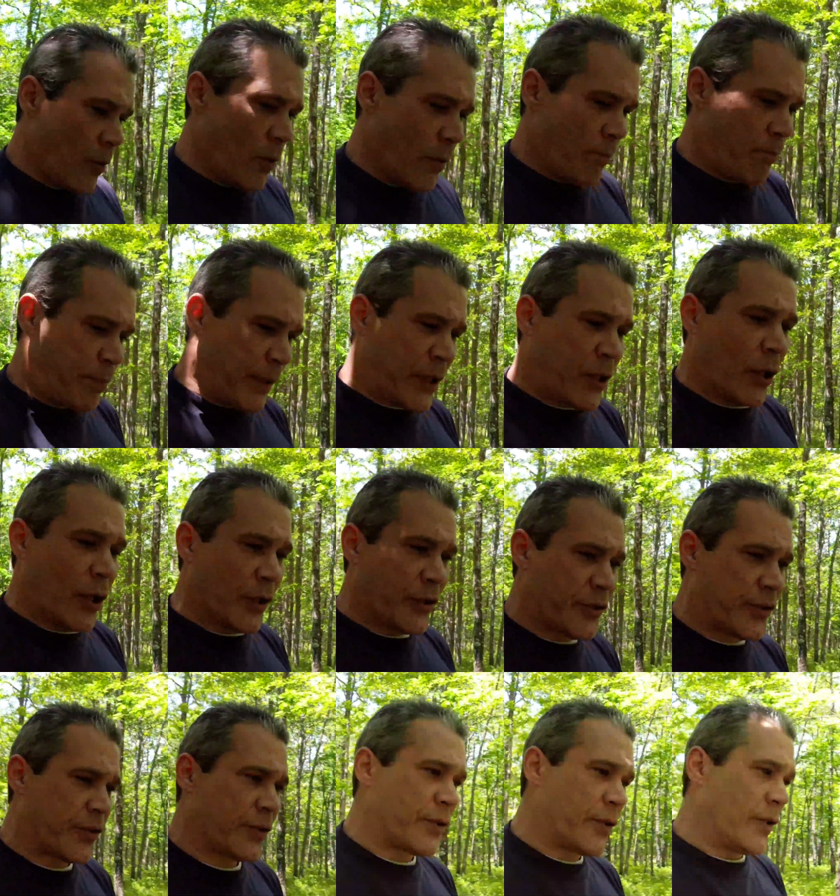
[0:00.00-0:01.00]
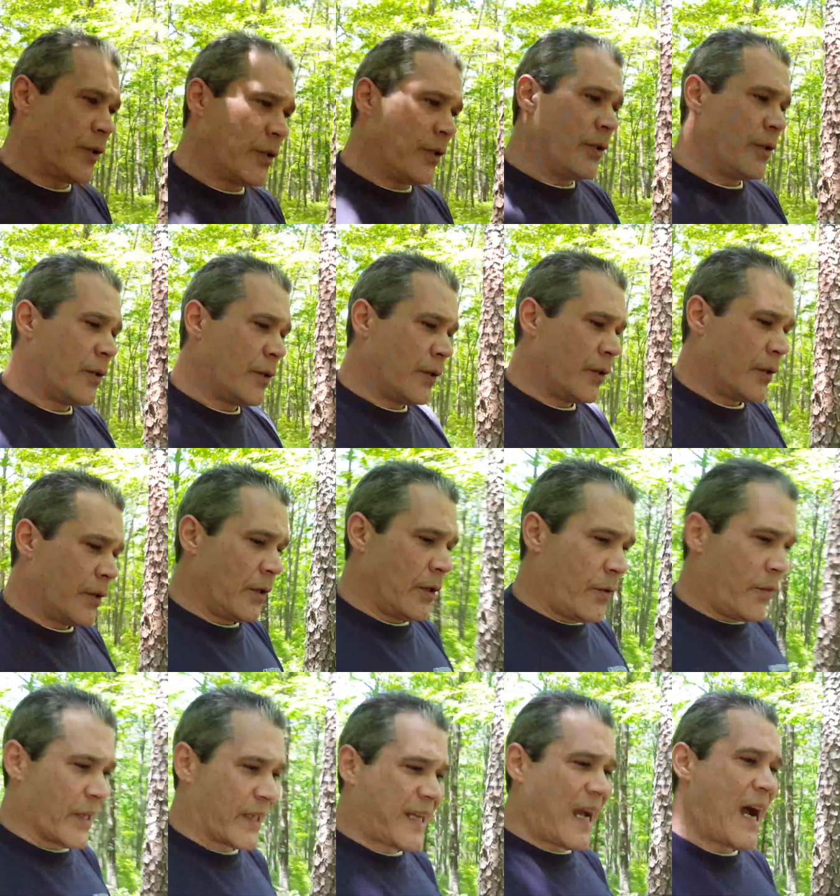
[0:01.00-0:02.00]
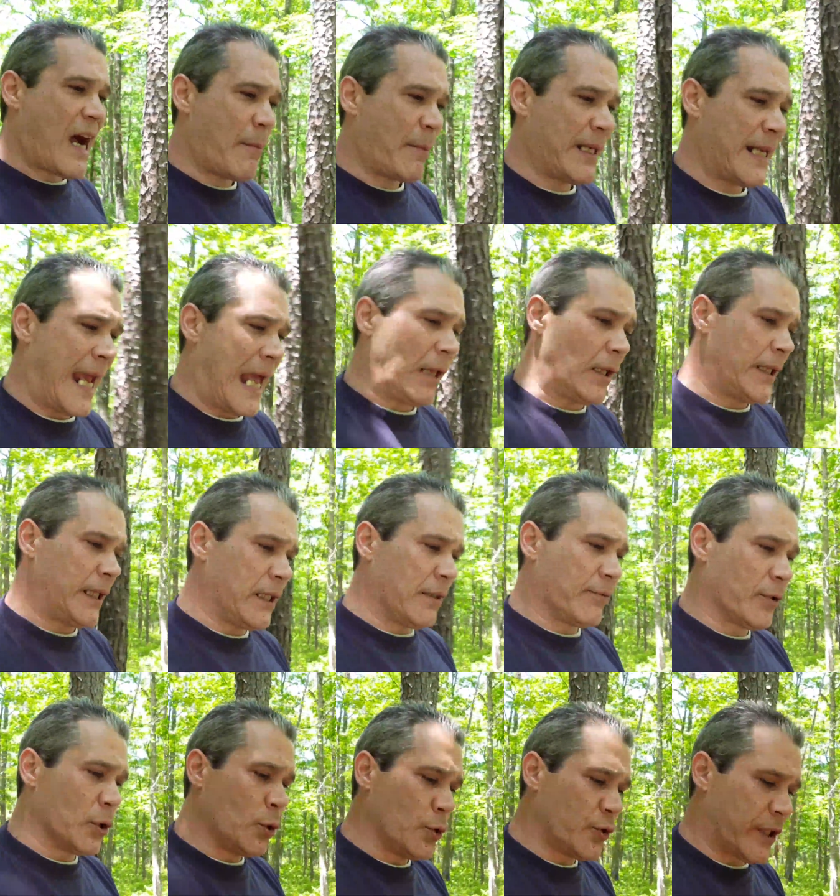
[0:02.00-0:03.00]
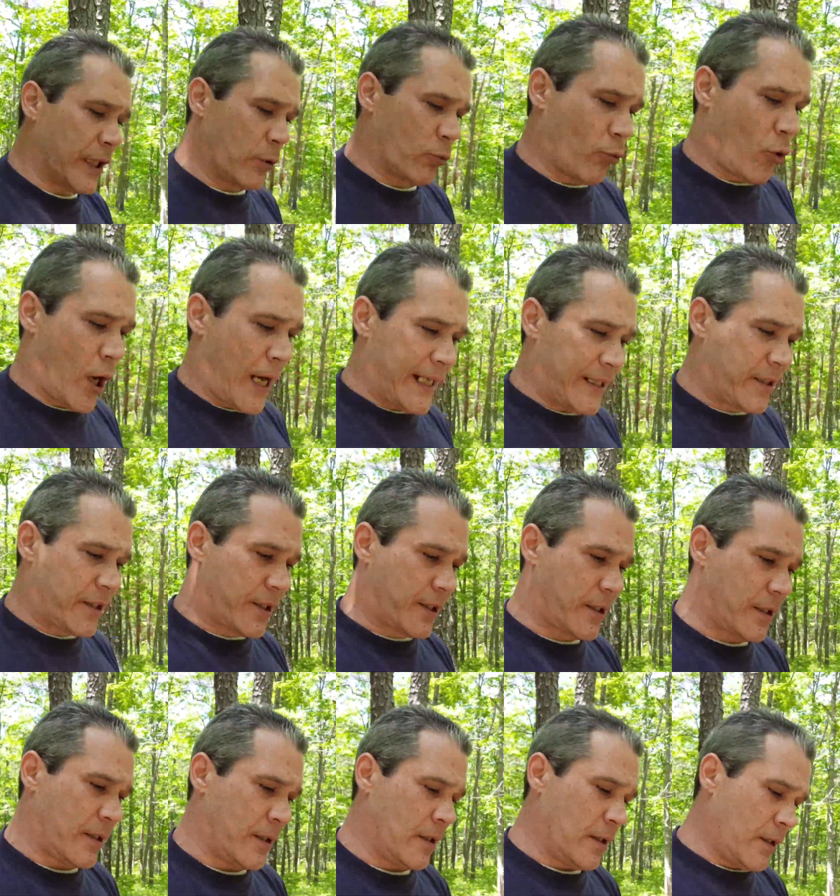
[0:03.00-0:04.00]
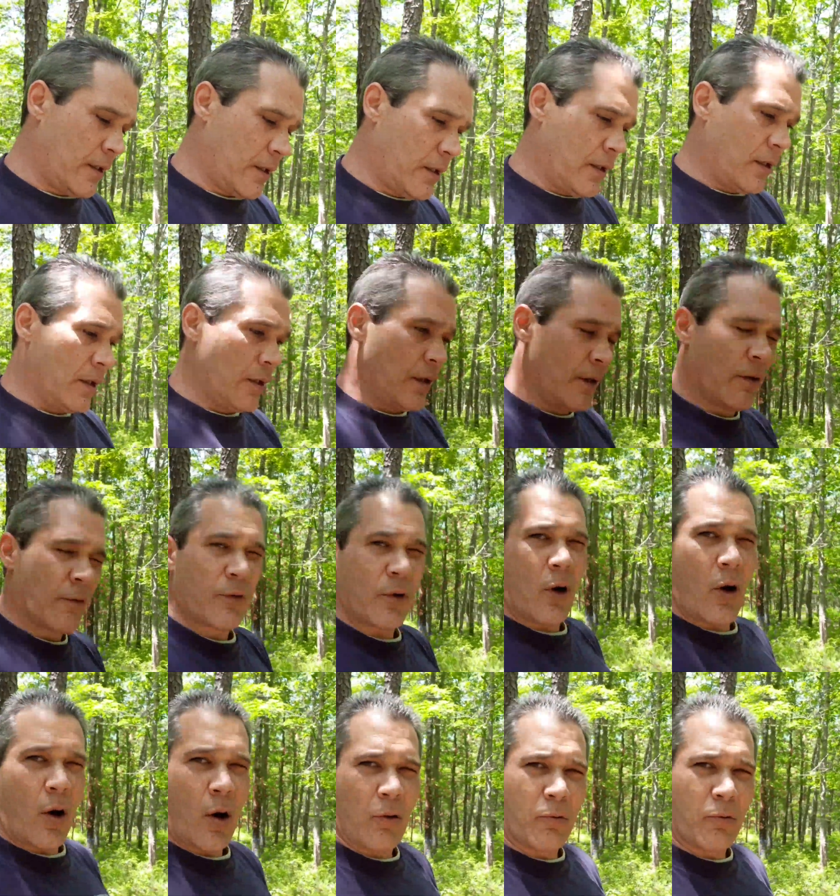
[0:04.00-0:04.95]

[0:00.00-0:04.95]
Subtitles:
Because the commonality of losing rights for all